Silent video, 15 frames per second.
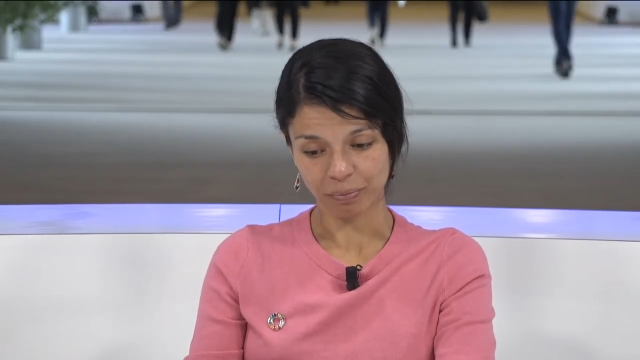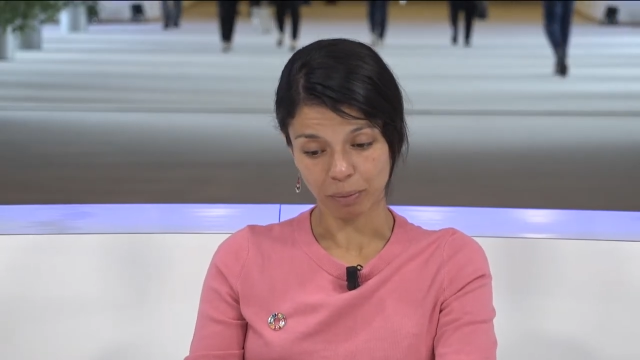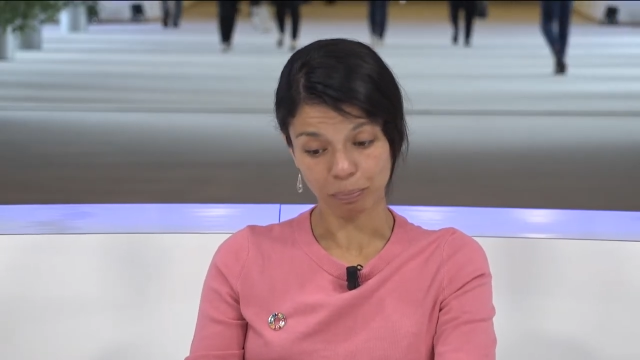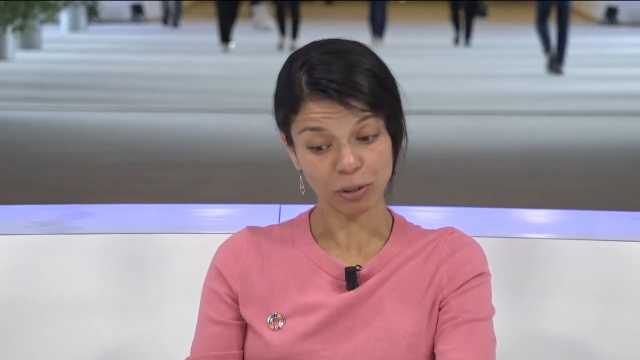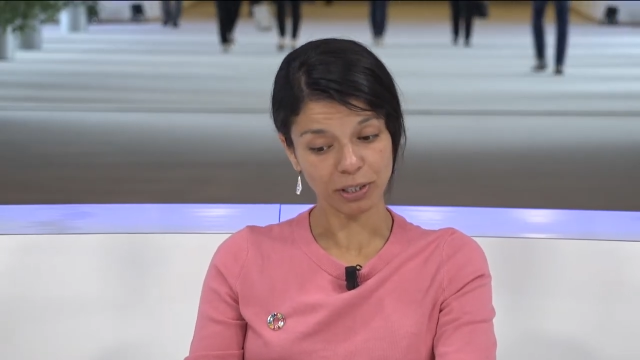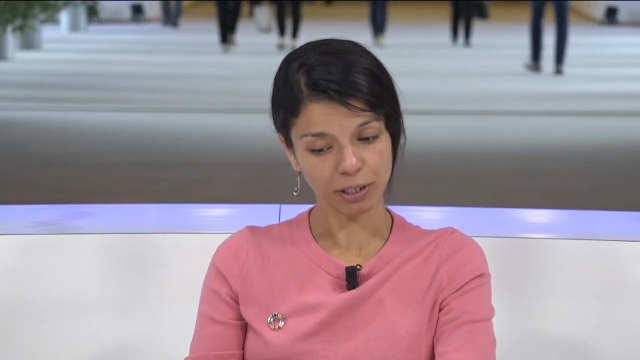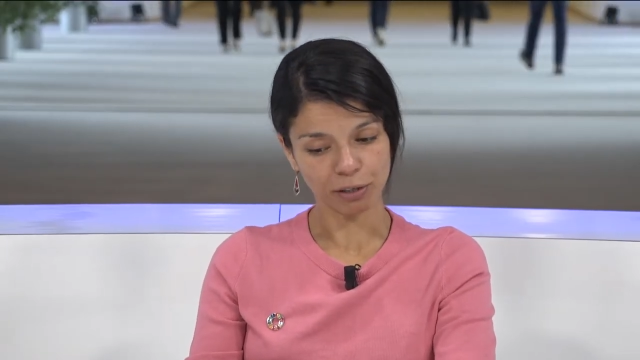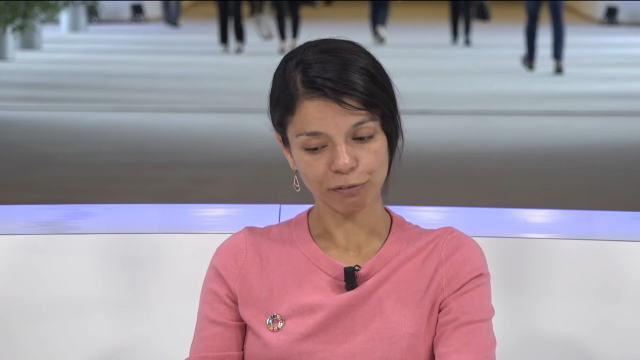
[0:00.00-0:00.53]

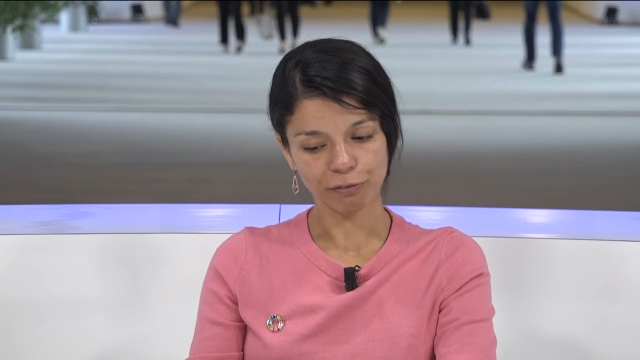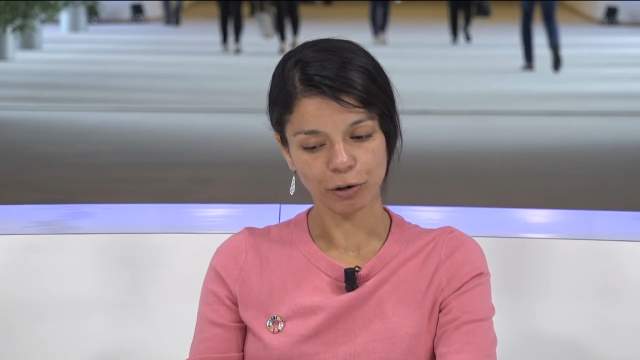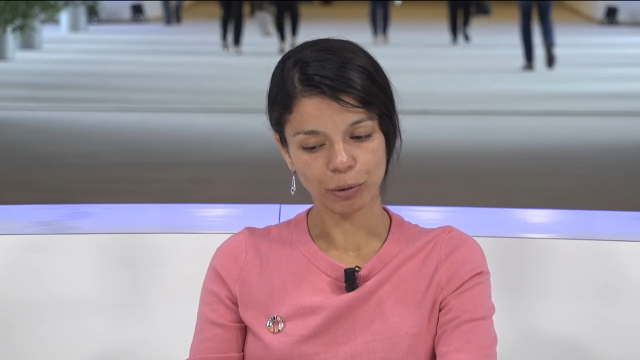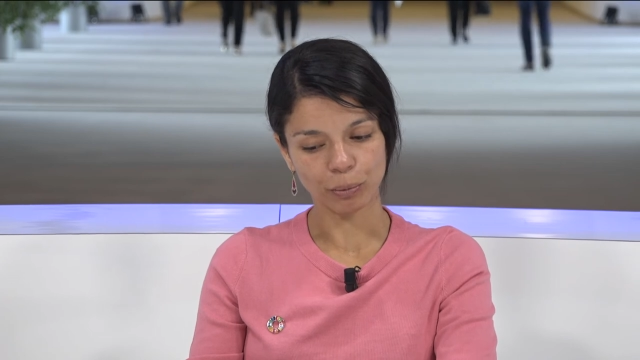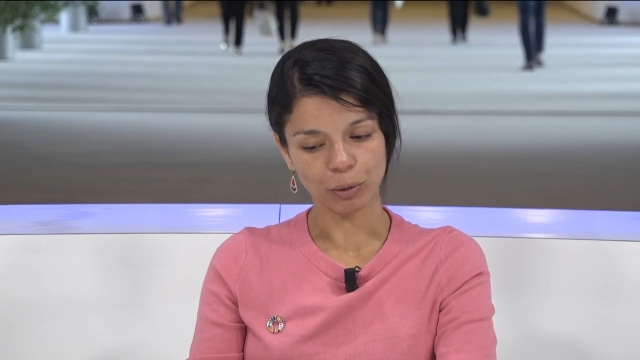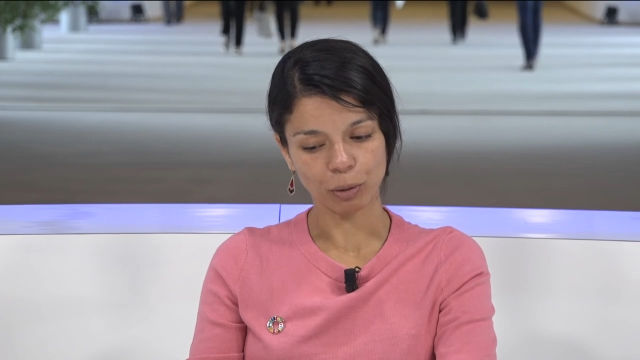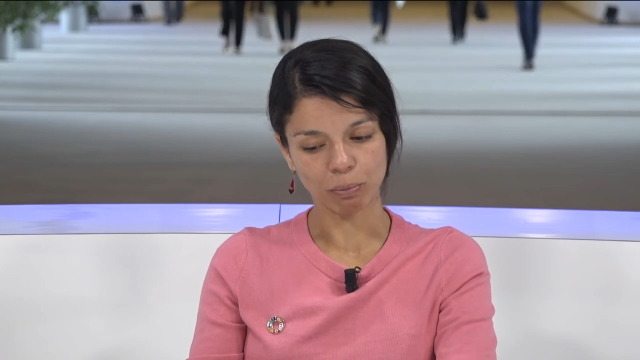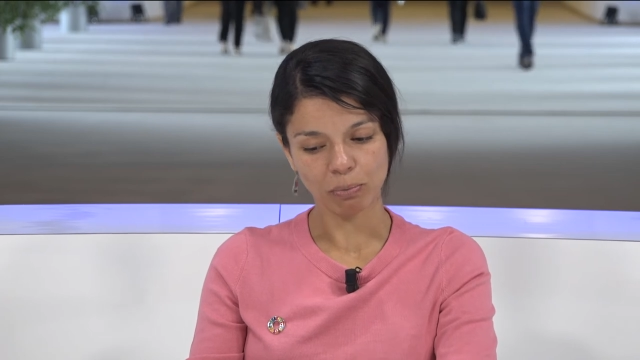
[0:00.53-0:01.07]
political
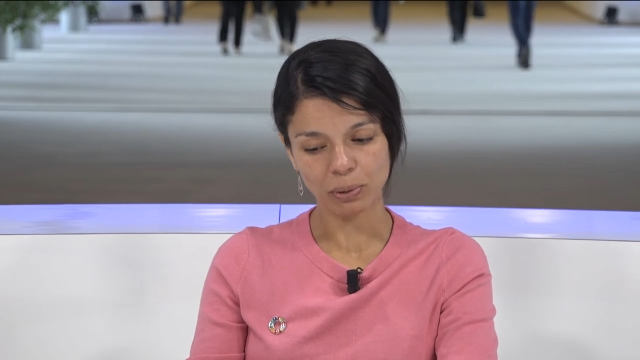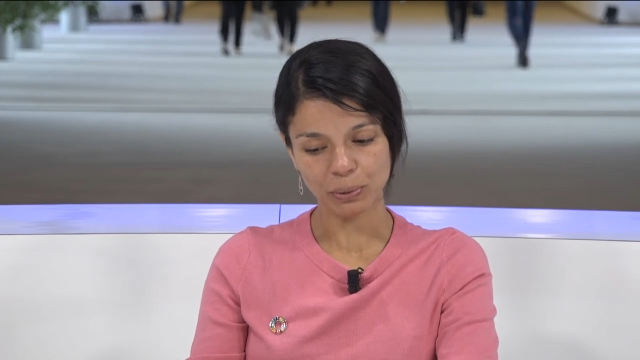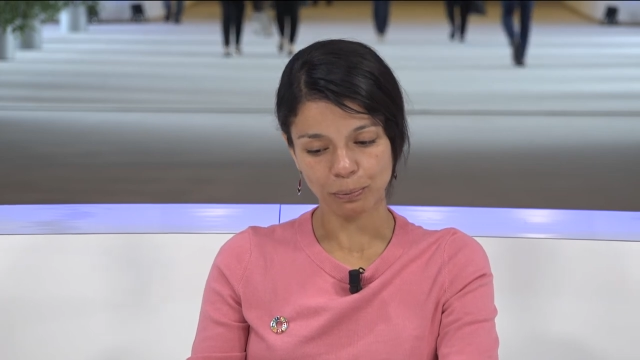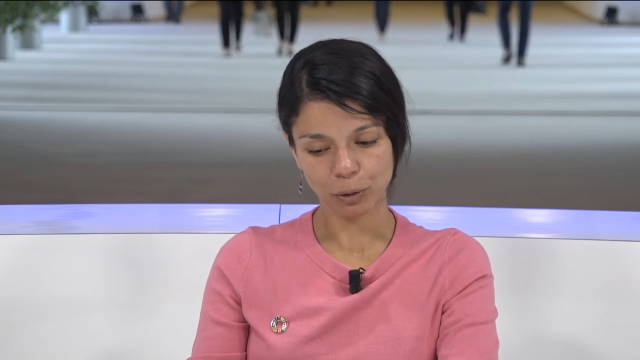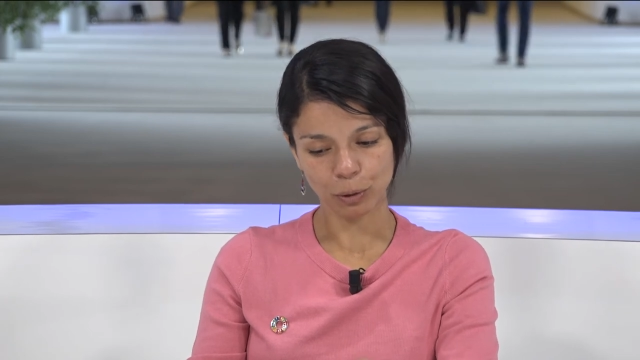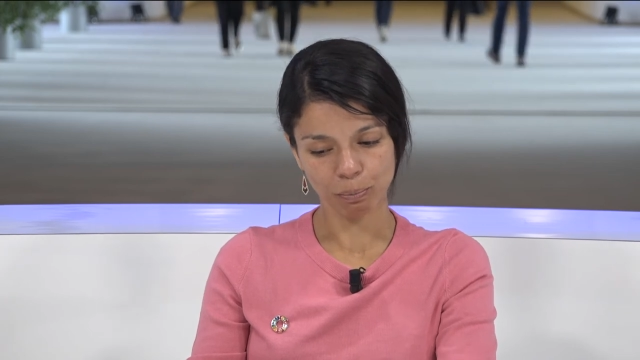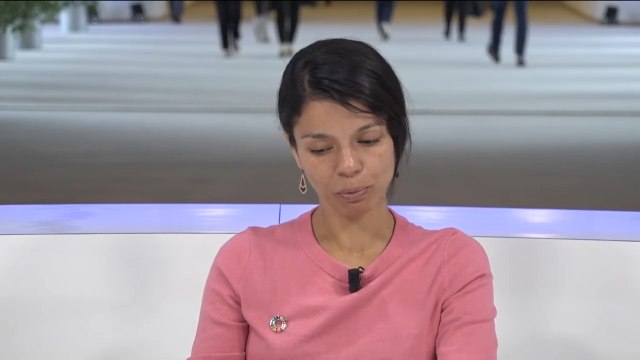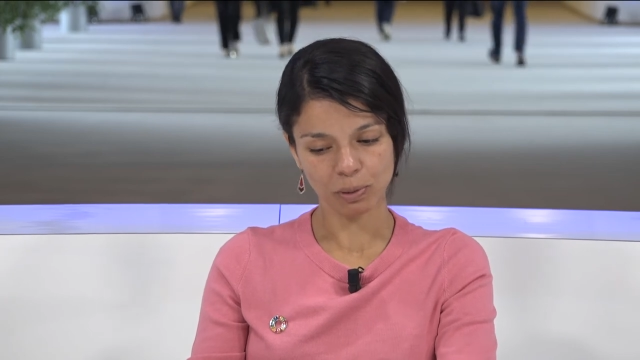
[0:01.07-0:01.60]
forum compo
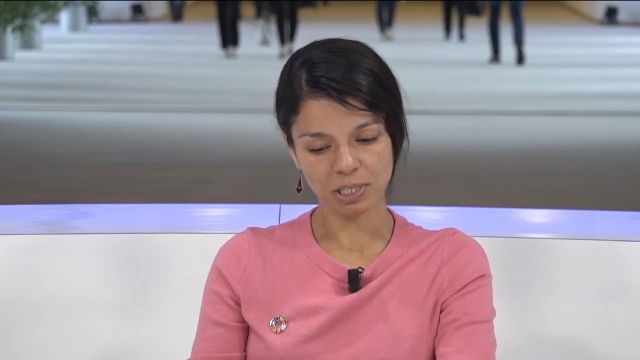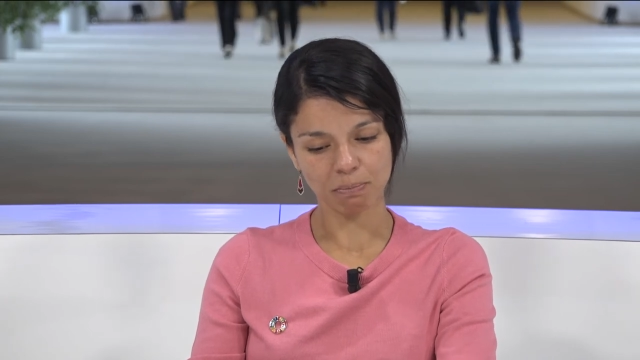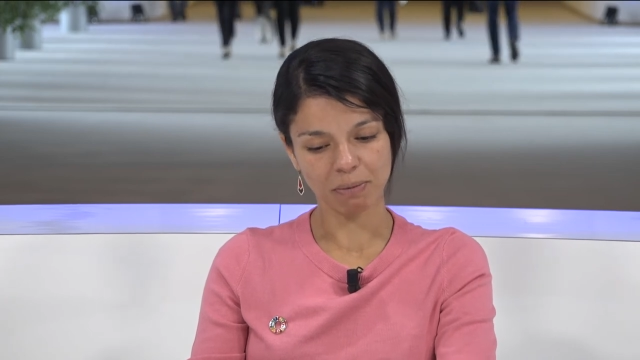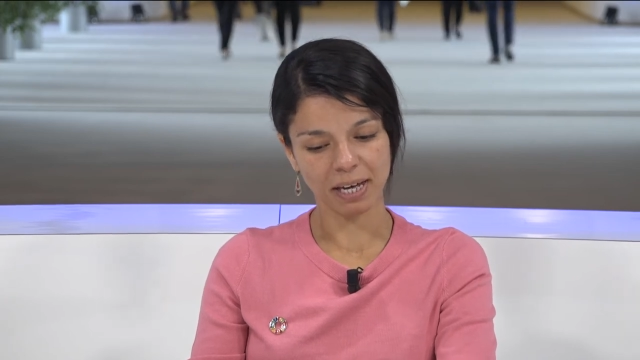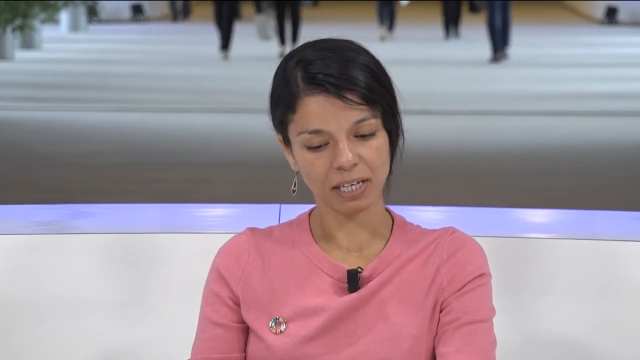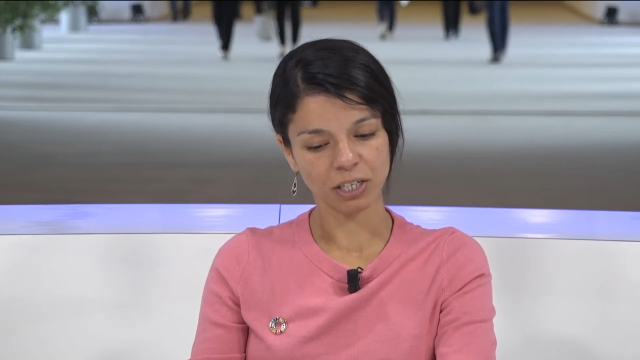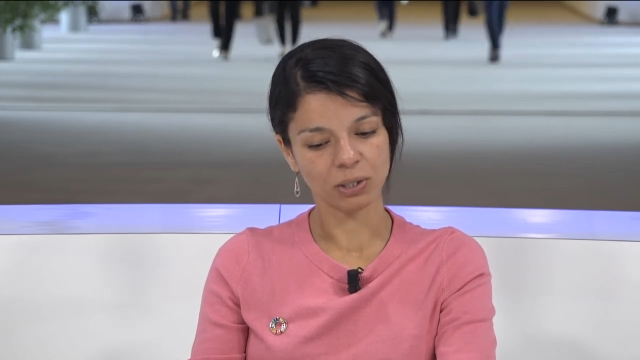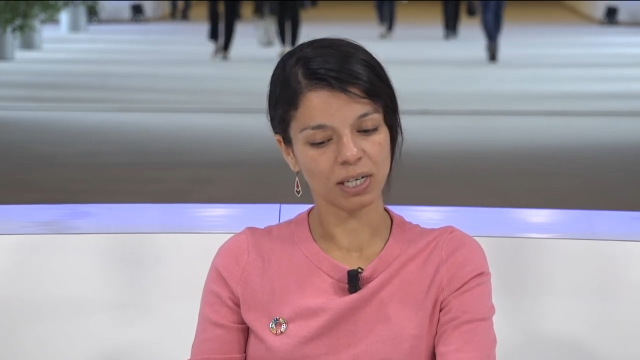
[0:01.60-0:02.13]
composed by